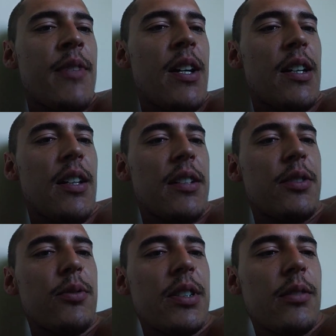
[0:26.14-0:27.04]
got like
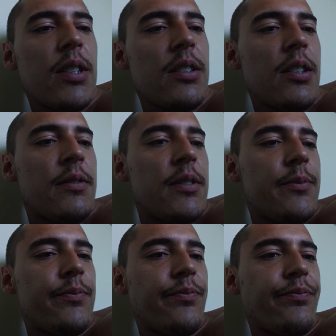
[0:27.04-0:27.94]
two cigarettes left,
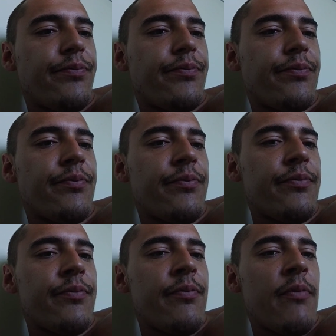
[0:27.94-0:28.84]

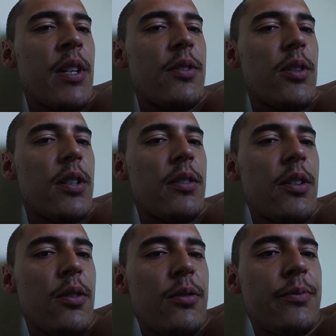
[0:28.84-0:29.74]
so I didn't
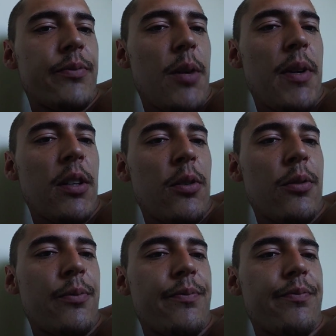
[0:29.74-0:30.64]
go on my
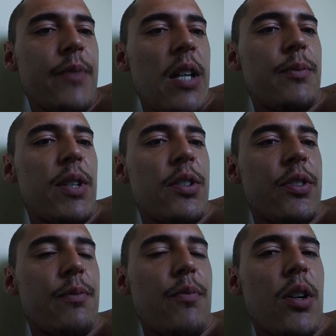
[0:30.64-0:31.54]
little
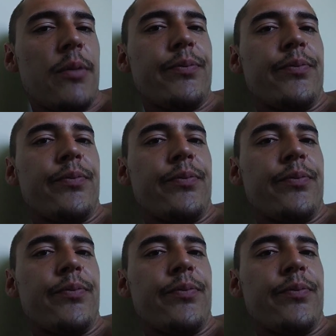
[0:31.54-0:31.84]
expedition, but